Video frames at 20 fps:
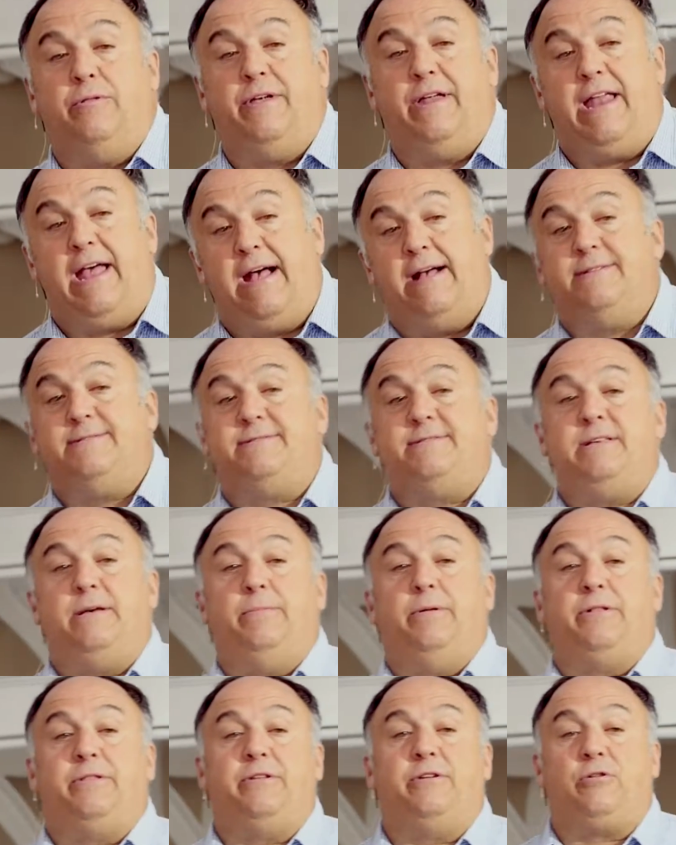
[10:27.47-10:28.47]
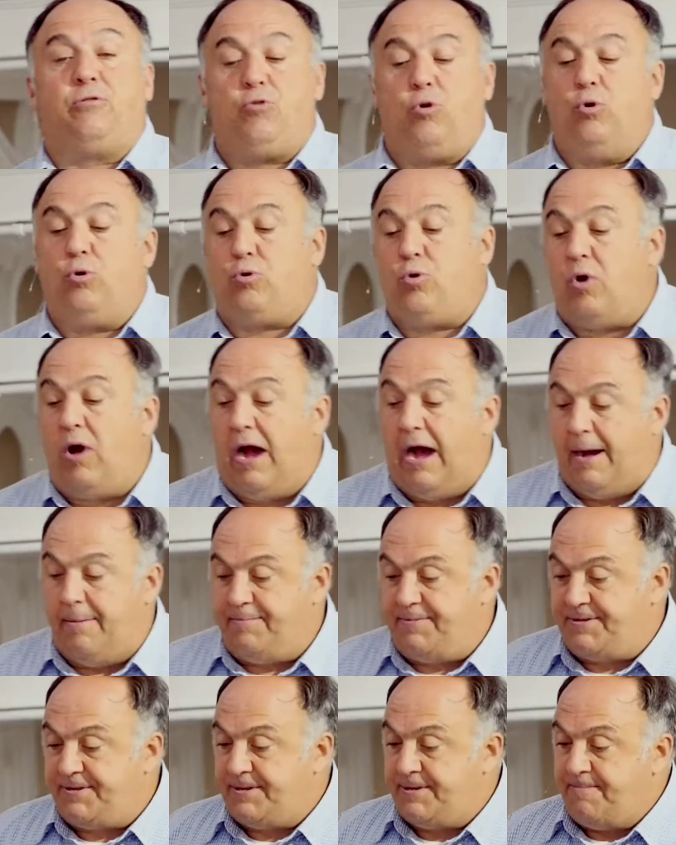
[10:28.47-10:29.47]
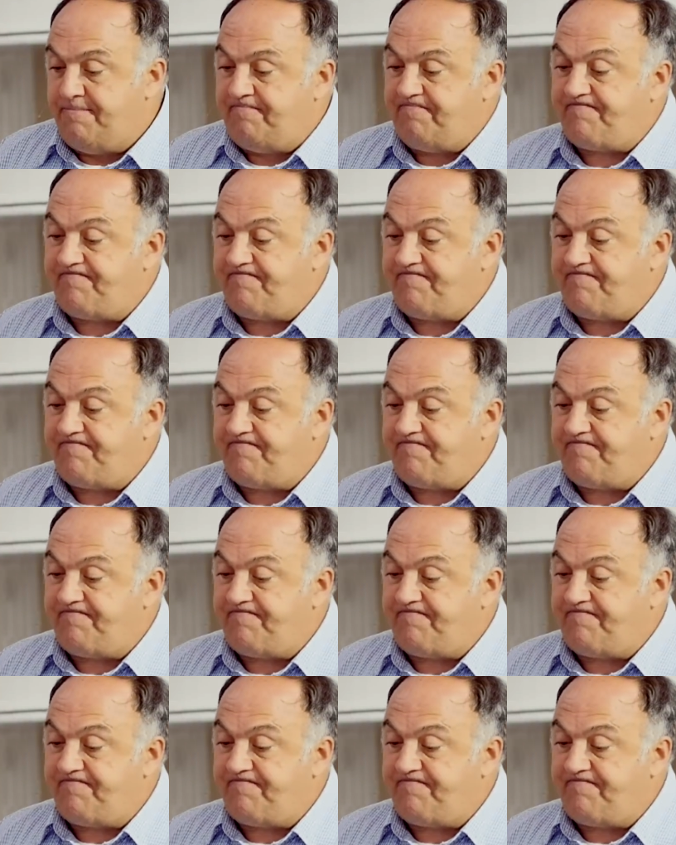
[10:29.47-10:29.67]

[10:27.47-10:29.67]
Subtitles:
that has the ability to grow crops.